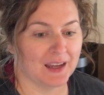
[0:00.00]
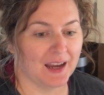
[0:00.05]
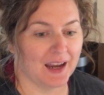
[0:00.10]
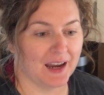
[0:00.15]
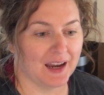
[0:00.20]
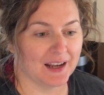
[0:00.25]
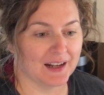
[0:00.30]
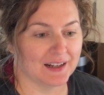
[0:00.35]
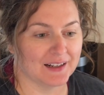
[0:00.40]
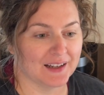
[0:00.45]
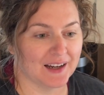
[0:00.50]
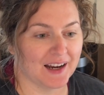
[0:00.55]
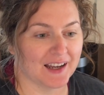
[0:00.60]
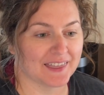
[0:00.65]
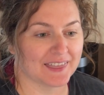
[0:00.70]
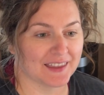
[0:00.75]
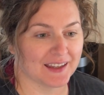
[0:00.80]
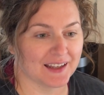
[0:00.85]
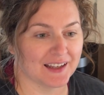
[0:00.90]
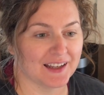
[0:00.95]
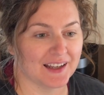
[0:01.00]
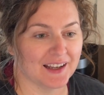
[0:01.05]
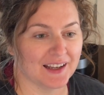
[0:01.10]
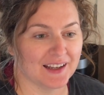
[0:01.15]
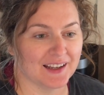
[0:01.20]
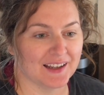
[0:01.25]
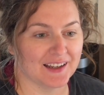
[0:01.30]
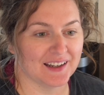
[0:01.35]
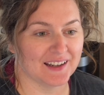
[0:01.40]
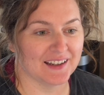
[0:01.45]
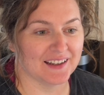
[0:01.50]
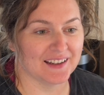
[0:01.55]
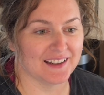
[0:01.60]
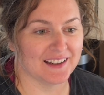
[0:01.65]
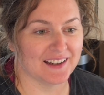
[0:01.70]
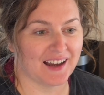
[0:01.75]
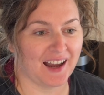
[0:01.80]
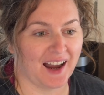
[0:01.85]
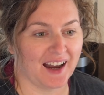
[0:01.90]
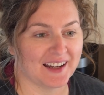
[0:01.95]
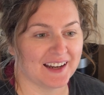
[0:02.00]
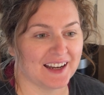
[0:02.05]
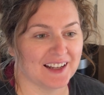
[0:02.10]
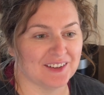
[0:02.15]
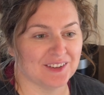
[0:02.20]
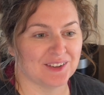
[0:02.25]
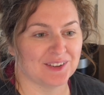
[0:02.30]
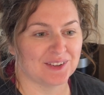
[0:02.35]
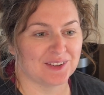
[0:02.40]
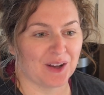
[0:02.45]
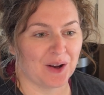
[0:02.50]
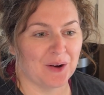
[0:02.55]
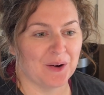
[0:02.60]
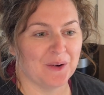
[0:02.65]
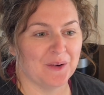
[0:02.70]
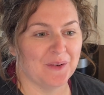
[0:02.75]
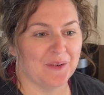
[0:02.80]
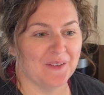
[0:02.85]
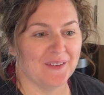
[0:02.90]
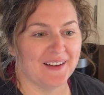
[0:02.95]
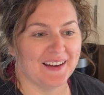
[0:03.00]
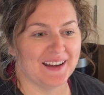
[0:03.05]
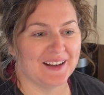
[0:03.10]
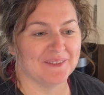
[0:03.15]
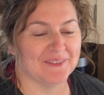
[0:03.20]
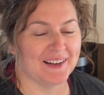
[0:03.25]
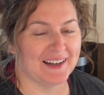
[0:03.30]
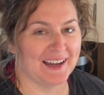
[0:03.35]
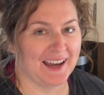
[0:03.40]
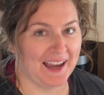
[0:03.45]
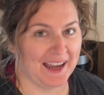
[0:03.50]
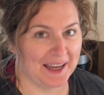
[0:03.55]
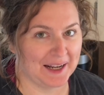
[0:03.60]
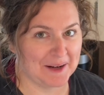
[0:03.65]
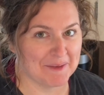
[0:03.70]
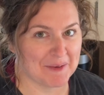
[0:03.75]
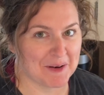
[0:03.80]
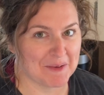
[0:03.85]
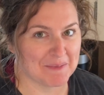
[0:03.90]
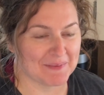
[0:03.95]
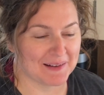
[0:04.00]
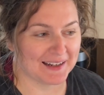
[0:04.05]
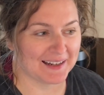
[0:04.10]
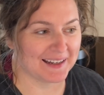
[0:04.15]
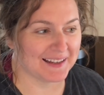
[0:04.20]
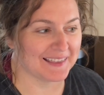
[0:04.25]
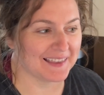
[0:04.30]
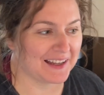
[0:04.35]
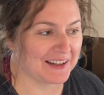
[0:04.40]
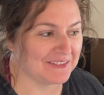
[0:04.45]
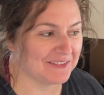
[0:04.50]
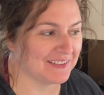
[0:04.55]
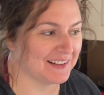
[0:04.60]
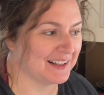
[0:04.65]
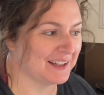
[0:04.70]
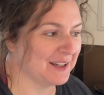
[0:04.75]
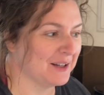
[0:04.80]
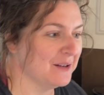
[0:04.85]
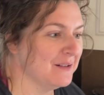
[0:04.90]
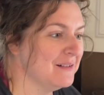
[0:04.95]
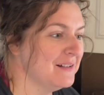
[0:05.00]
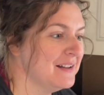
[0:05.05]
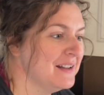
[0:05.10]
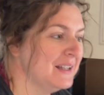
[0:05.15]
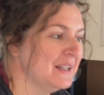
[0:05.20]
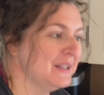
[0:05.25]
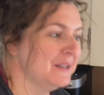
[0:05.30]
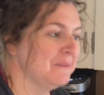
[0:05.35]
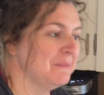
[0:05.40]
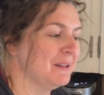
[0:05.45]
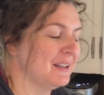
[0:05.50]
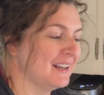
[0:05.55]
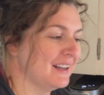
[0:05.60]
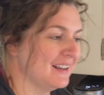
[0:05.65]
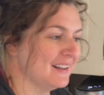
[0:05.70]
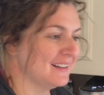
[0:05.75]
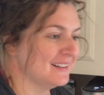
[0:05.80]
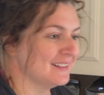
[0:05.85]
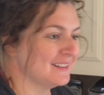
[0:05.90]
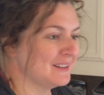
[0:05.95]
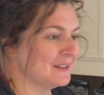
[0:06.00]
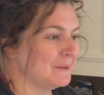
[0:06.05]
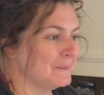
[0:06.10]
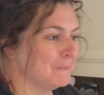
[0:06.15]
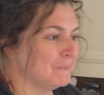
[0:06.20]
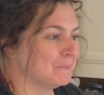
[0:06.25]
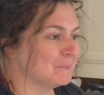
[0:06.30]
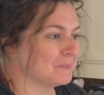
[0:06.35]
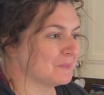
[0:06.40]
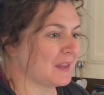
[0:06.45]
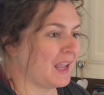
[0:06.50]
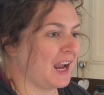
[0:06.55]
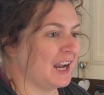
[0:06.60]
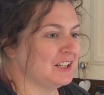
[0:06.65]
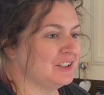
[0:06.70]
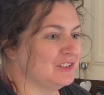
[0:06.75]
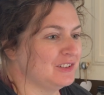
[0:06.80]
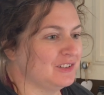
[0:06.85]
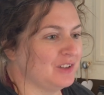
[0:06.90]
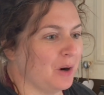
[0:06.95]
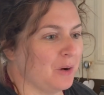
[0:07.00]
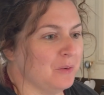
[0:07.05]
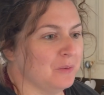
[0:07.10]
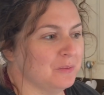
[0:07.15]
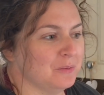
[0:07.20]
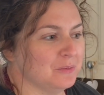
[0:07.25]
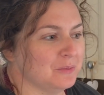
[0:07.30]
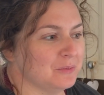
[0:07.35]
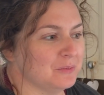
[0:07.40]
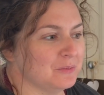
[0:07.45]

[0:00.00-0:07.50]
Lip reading: And I think I get so in my head about making that video because I don't